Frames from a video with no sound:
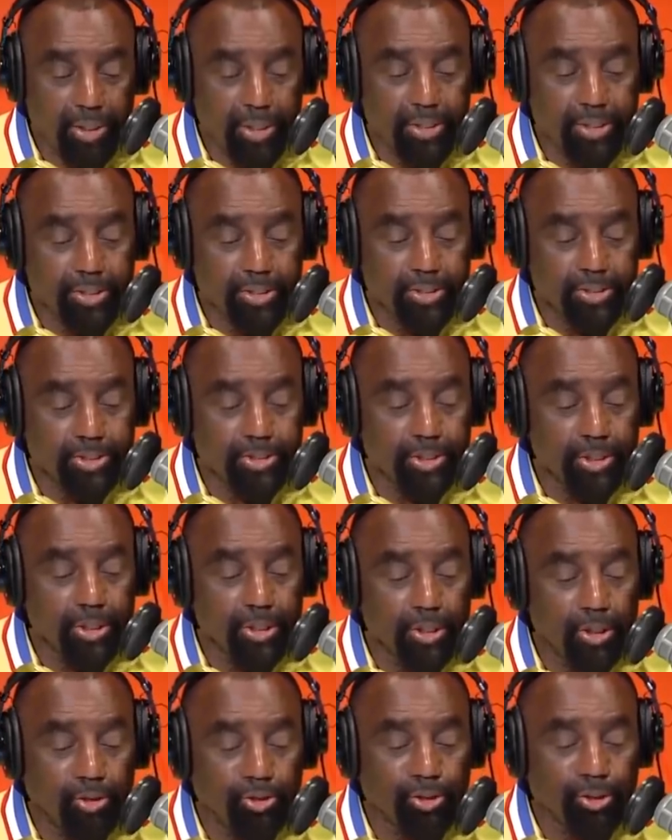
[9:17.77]
but
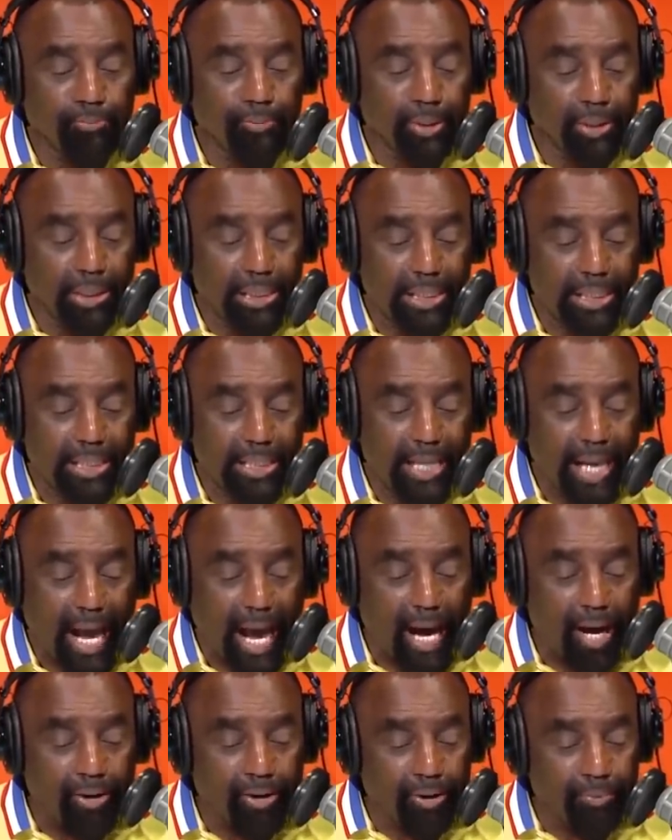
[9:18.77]
is
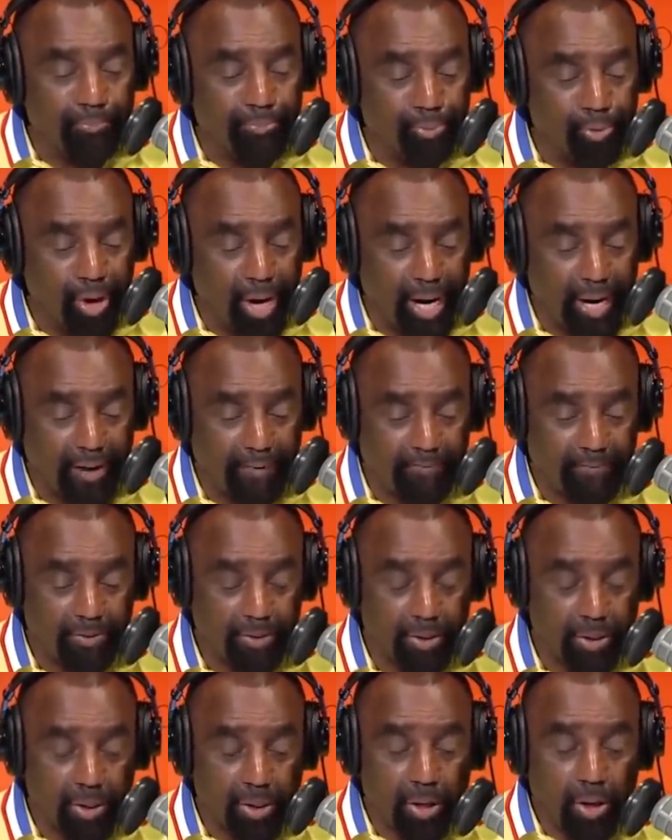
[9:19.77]
notably out of
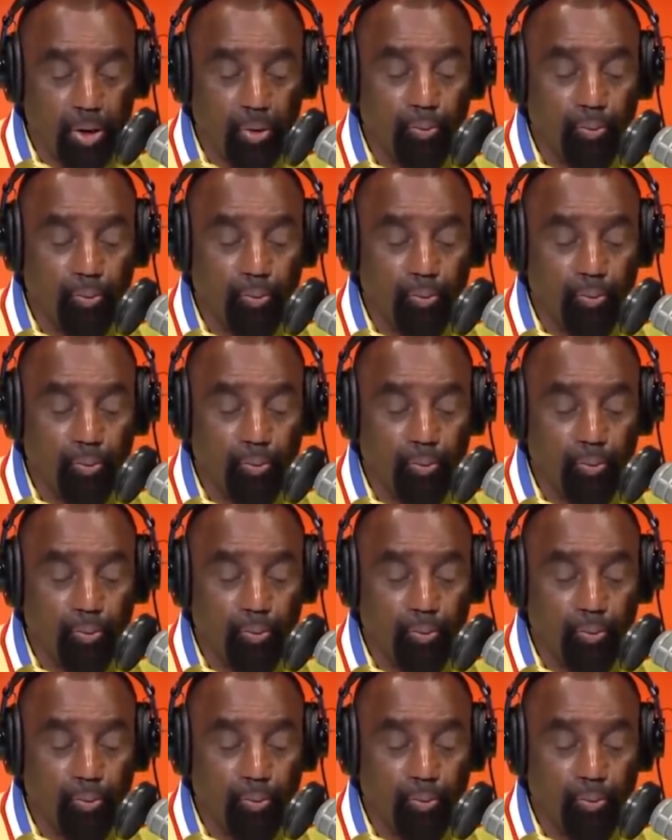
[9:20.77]
breath